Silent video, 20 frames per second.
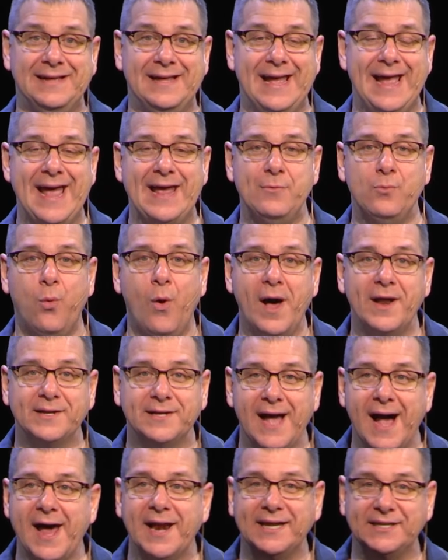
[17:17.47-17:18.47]
And what
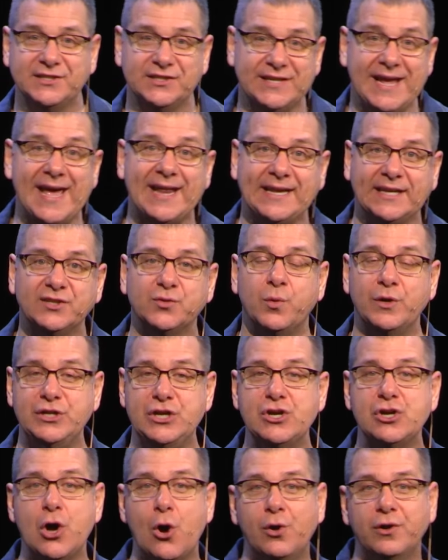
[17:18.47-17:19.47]
God had said is, when
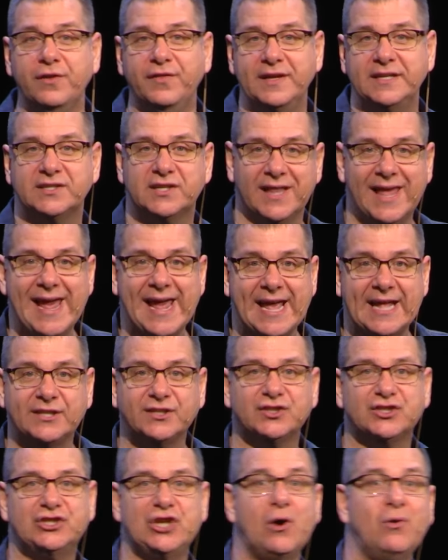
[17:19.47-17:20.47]
you go into these
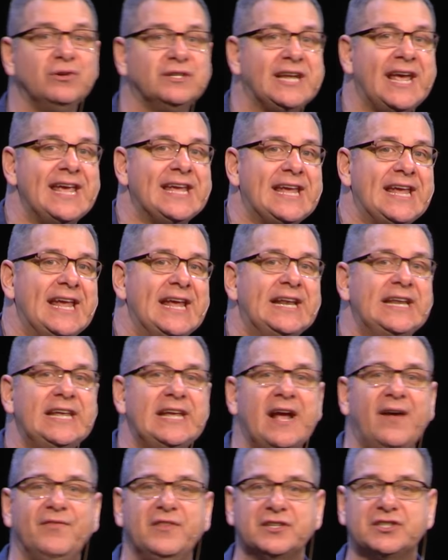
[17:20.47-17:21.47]
lands, don't take
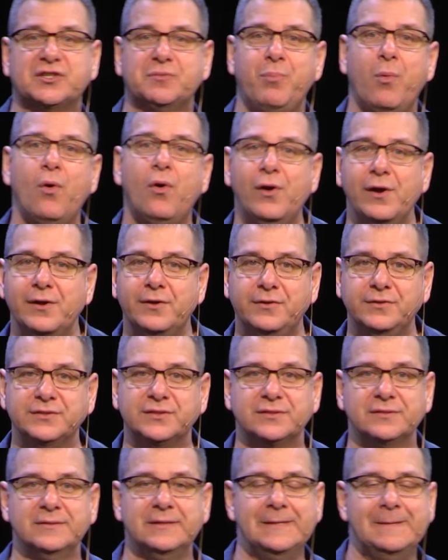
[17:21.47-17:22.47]
any of the
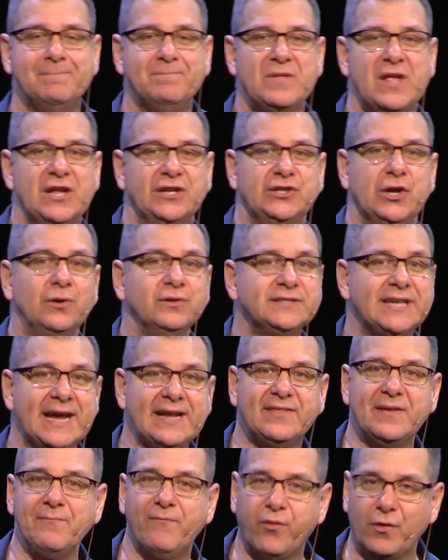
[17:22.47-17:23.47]
spoils, don't
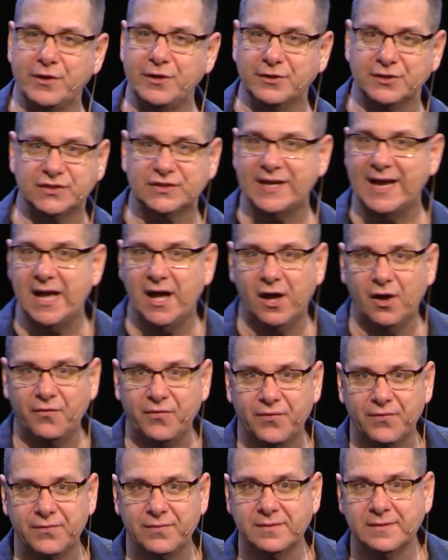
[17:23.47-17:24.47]
take them for
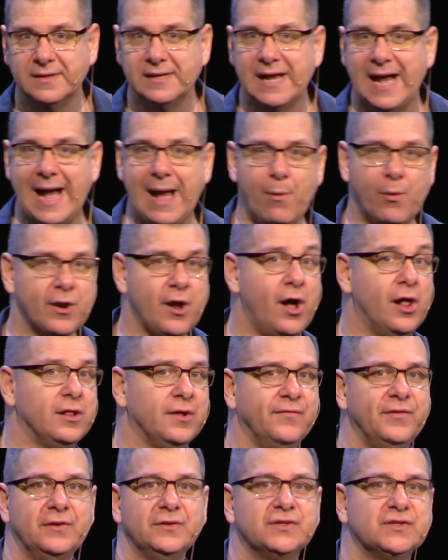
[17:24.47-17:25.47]
yourself. I want all
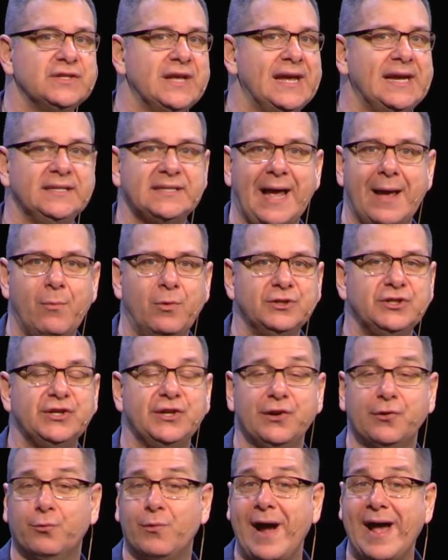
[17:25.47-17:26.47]
of those things. I want you
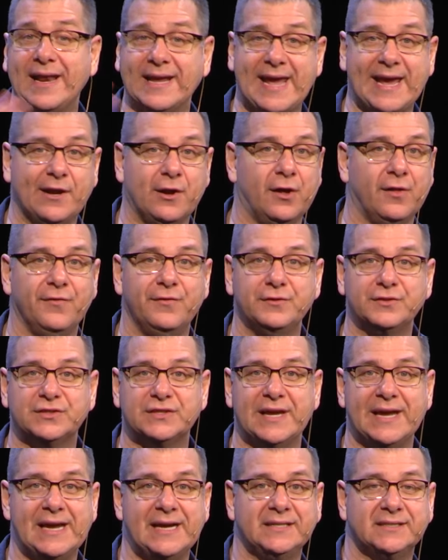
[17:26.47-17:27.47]
to eradicate all of those
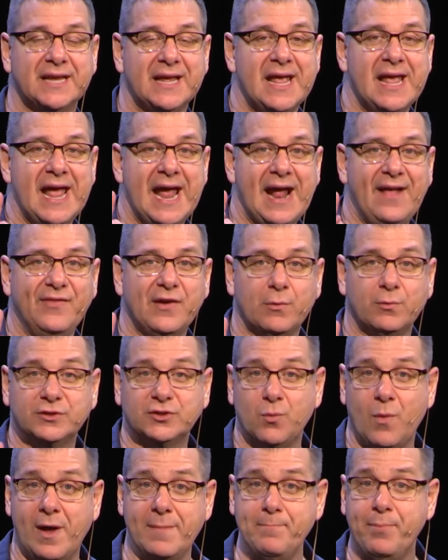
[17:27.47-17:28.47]
things. And there
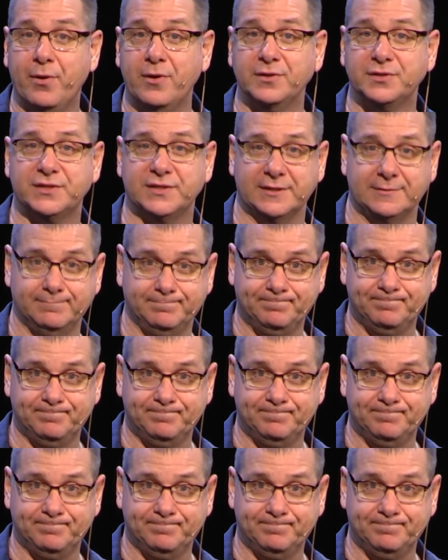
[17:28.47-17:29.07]
was one person